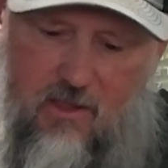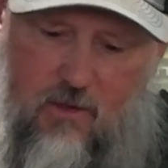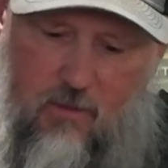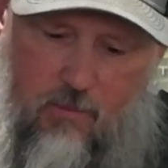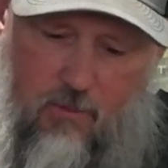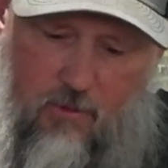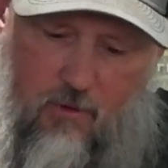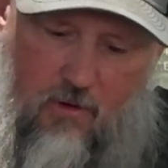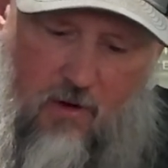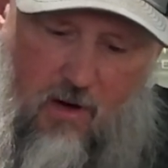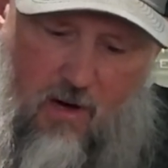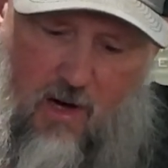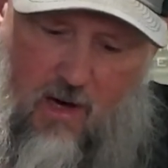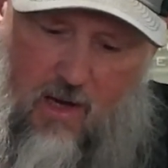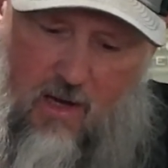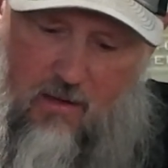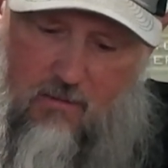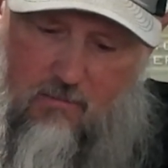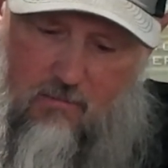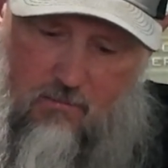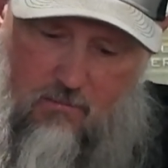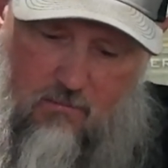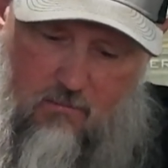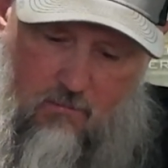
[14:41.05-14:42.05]
super
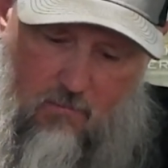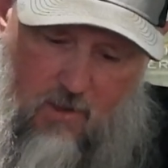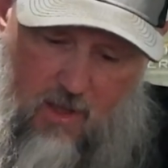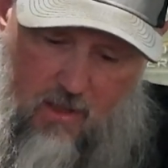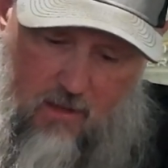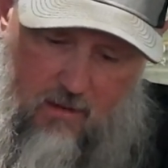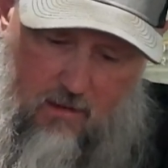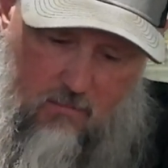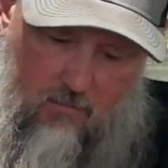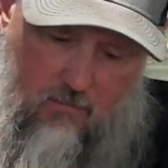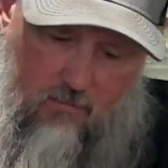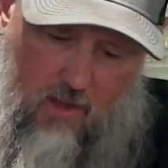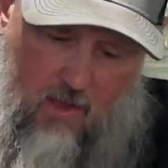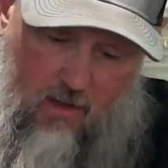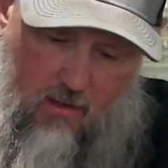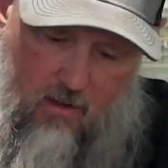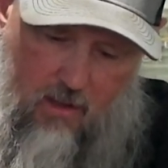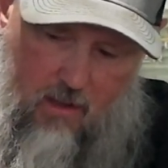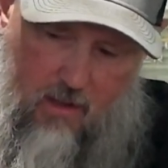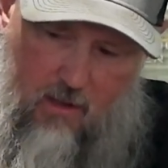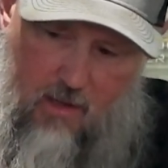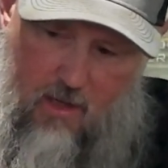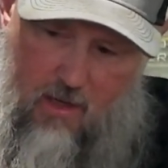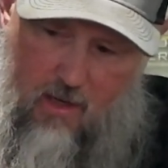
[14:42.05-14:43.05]
great, but
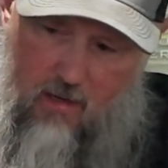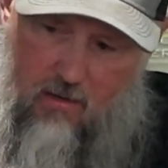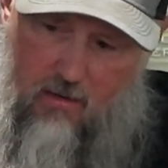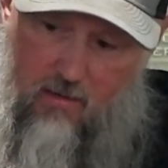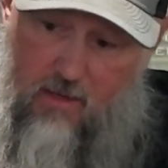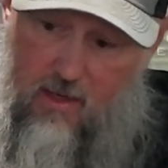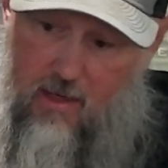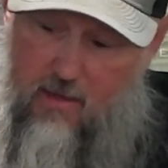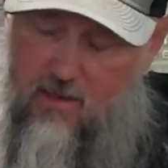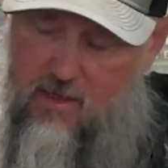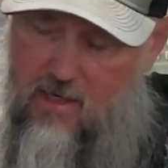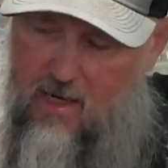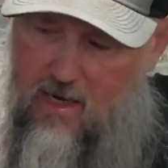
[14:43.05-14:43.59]
they're in there and they're